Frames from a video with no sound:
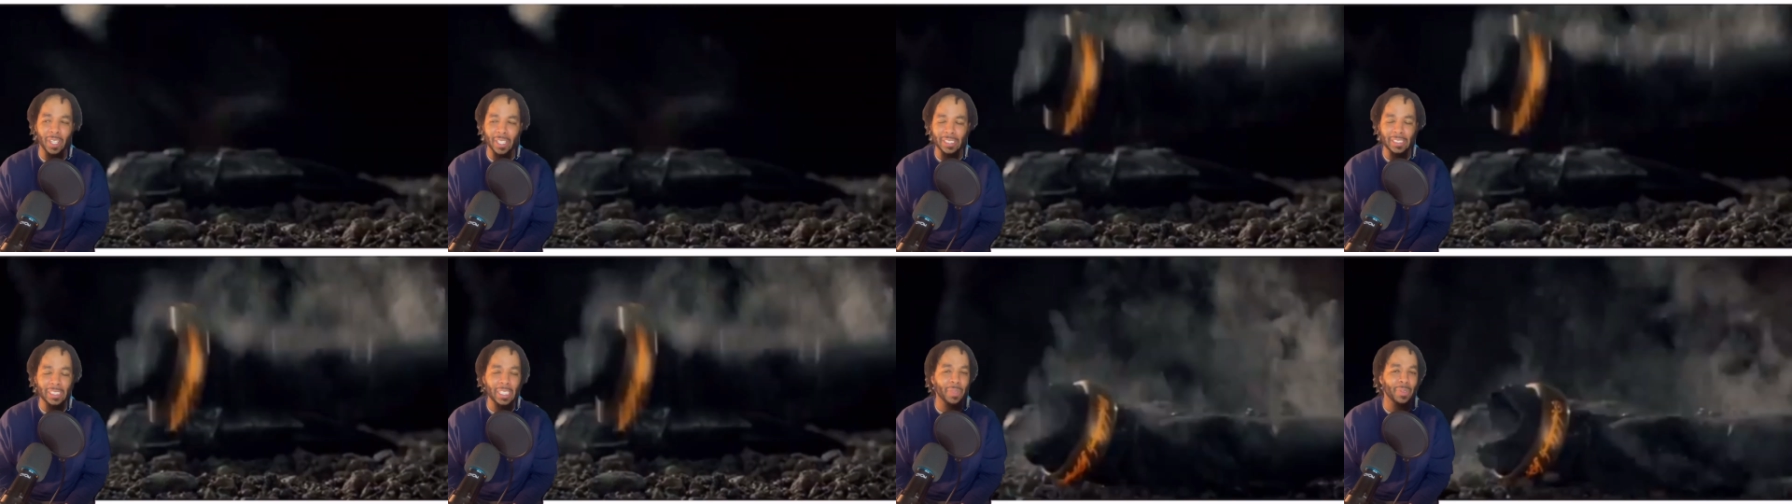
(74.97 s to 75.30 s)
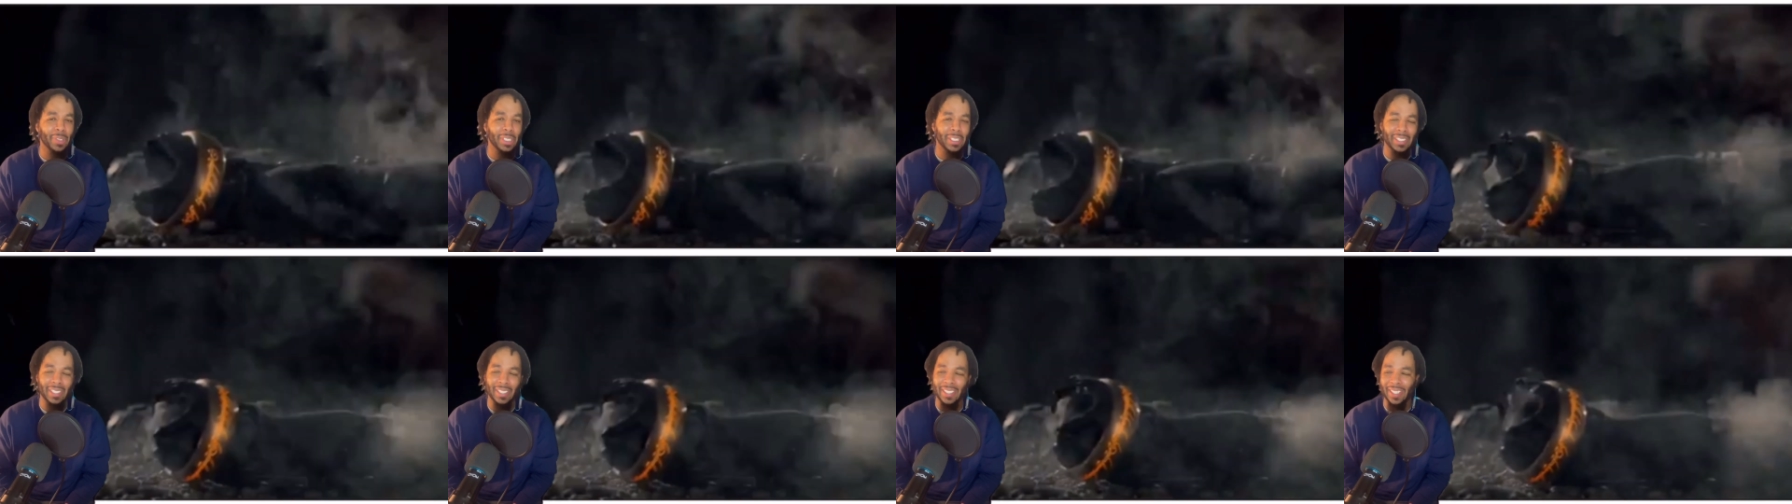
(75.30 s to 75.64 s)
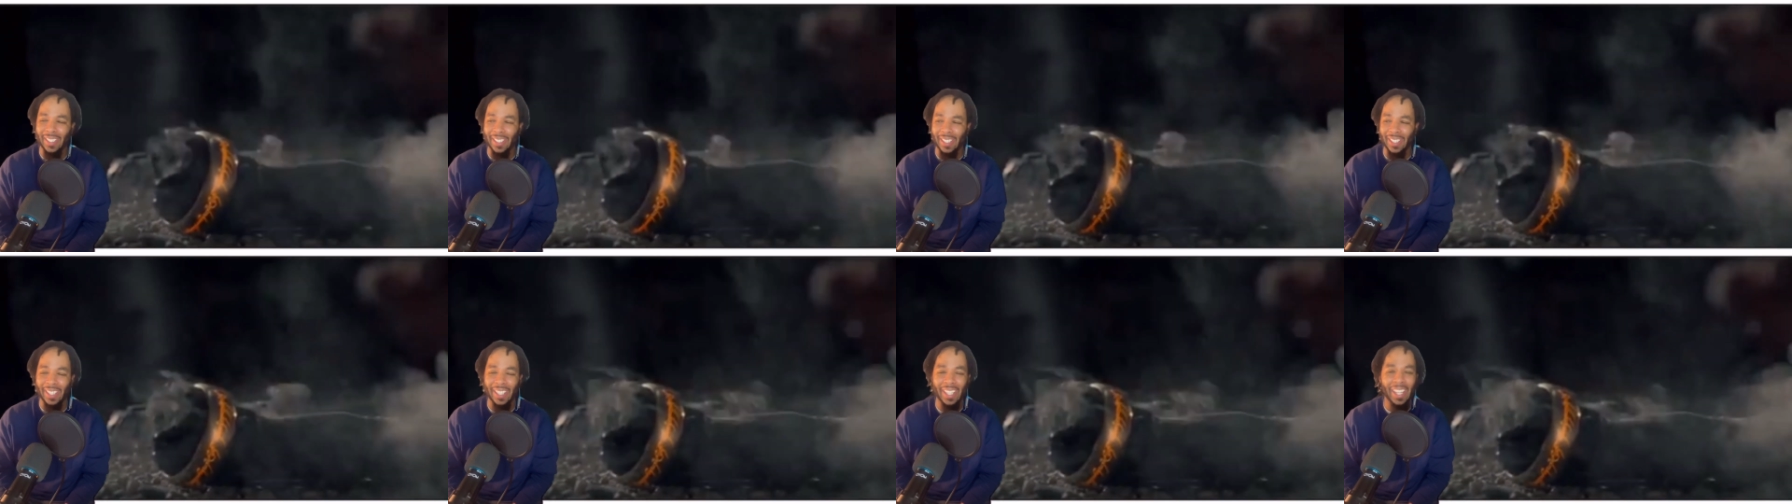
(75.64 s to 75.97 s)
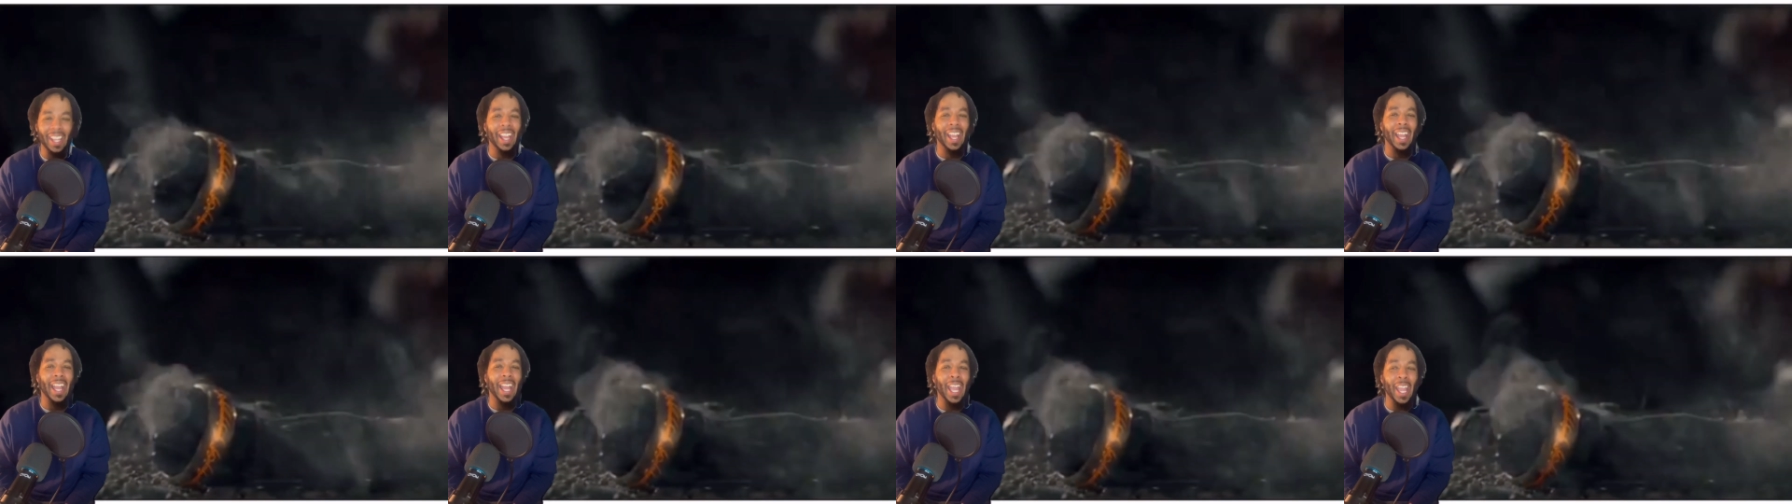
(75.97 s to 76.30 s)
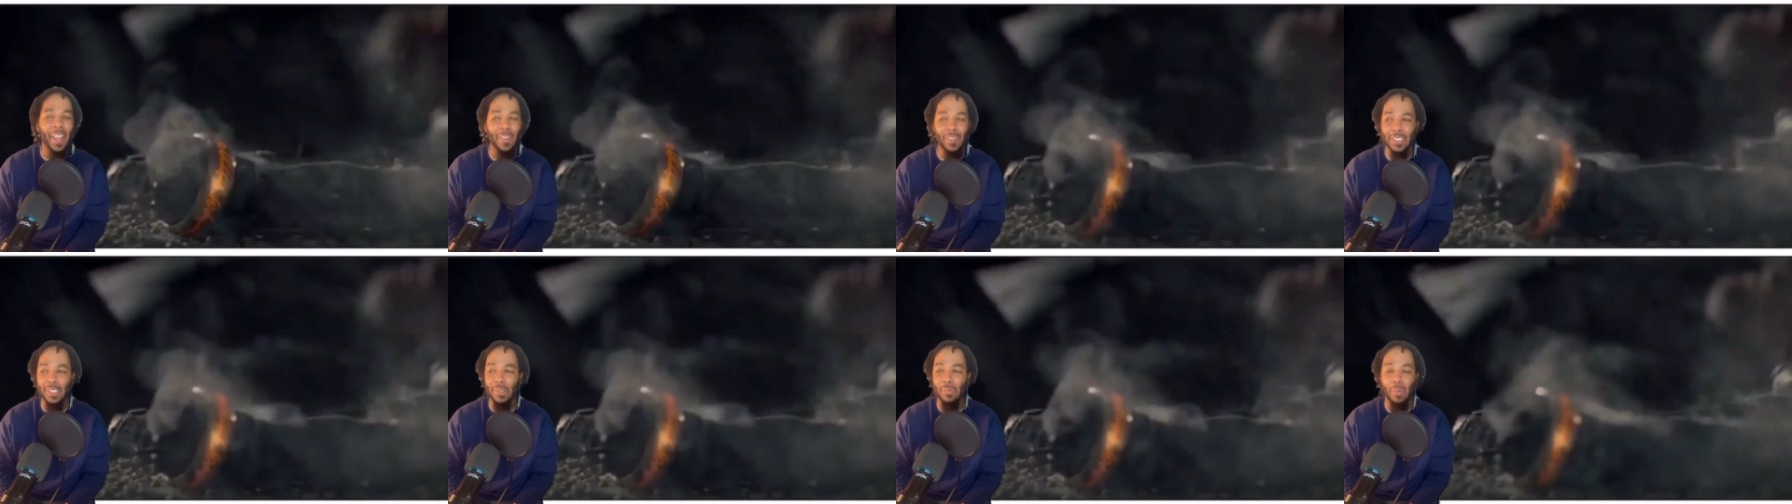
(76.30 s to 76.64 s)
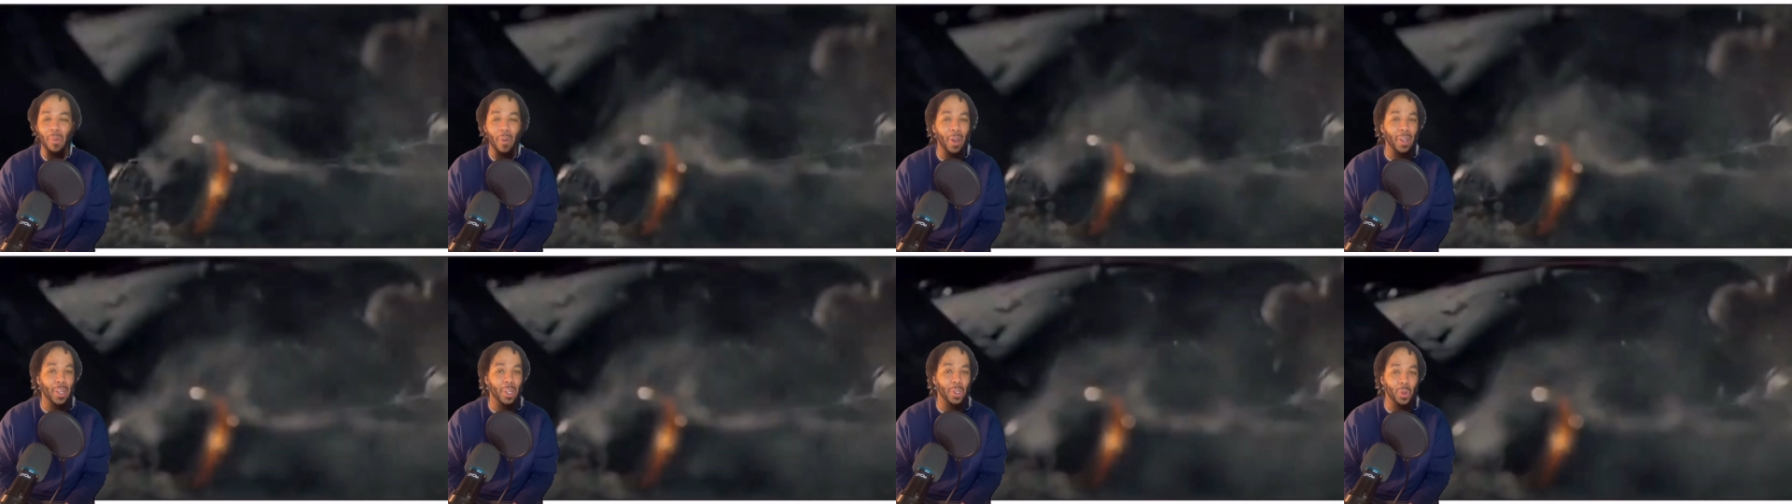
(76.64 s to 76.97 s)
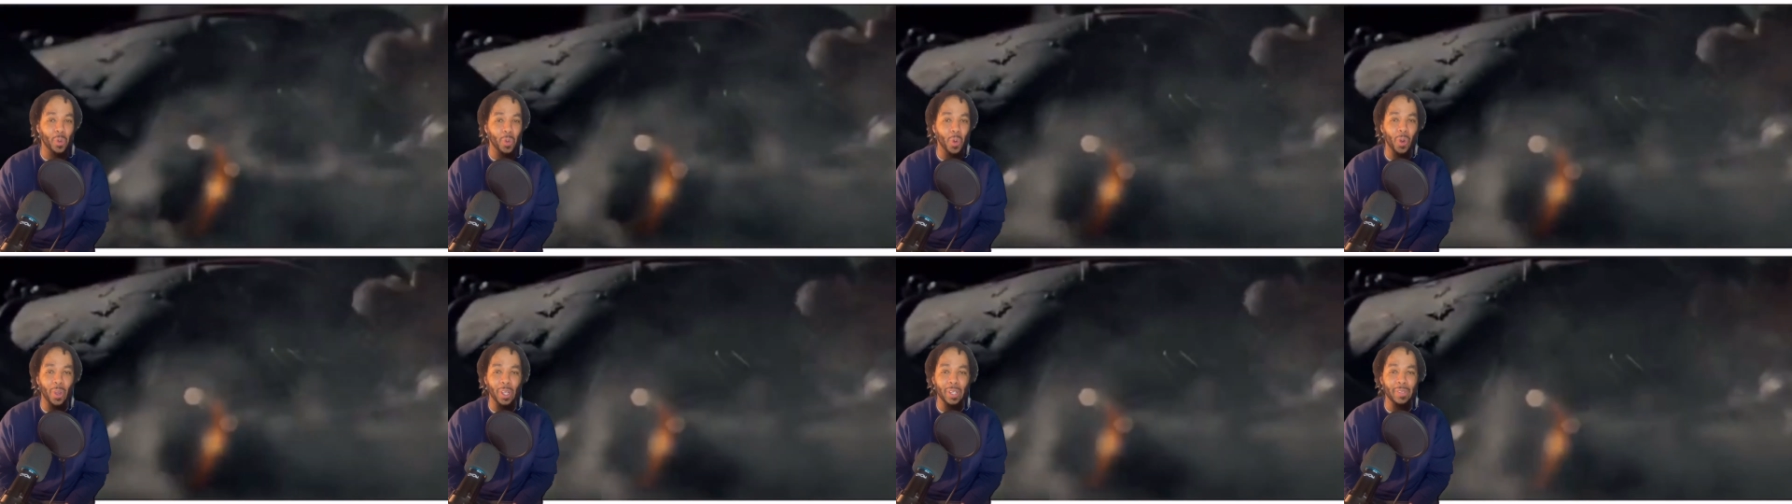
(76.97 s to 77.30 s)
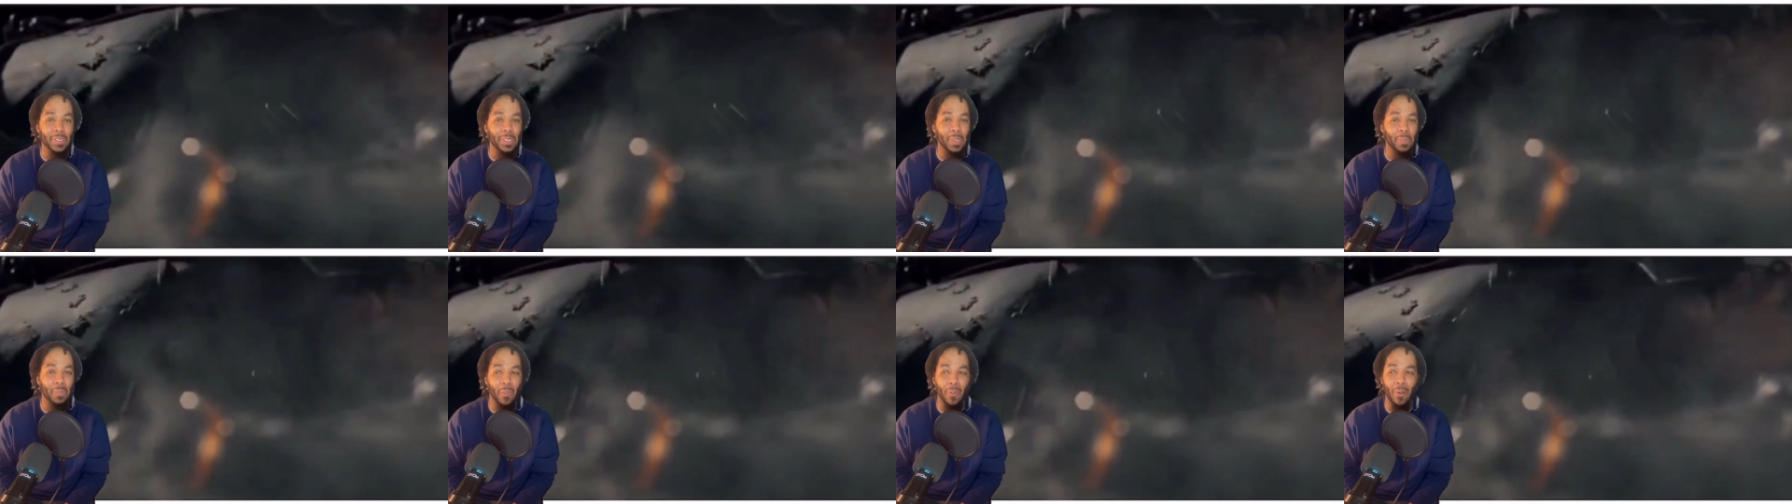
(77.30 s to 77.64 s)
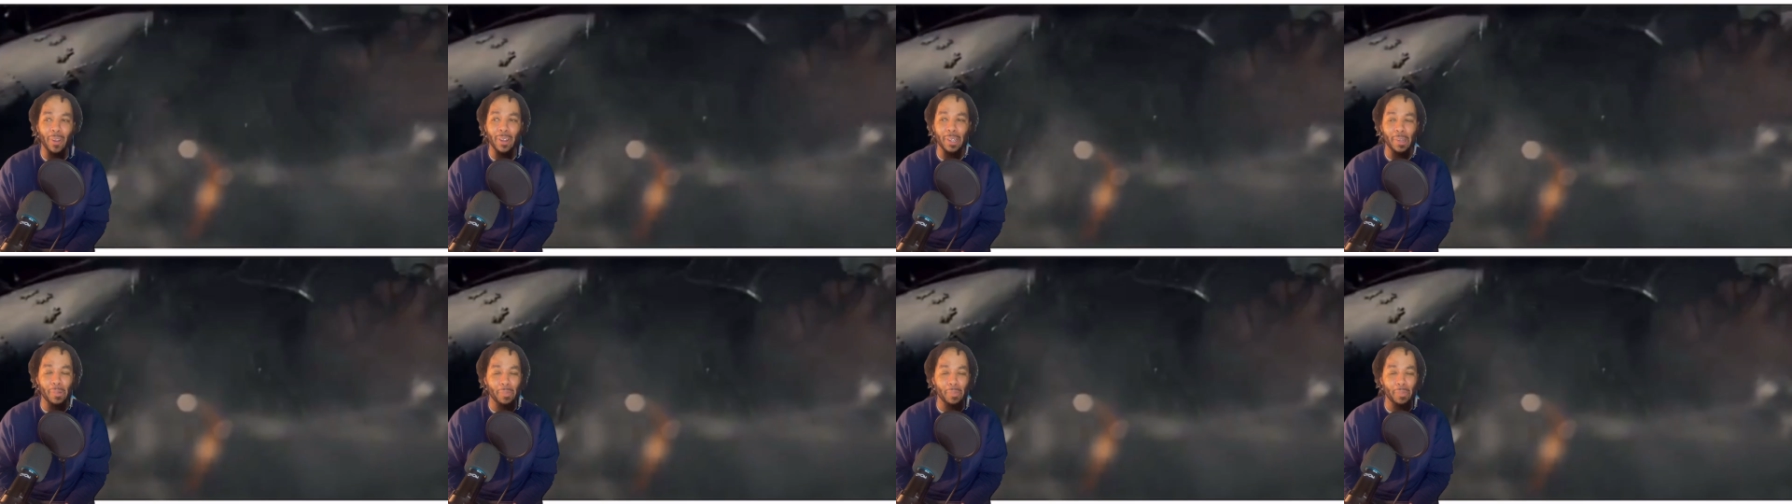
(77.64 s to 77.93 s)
because he was a part of the war. He was a part of the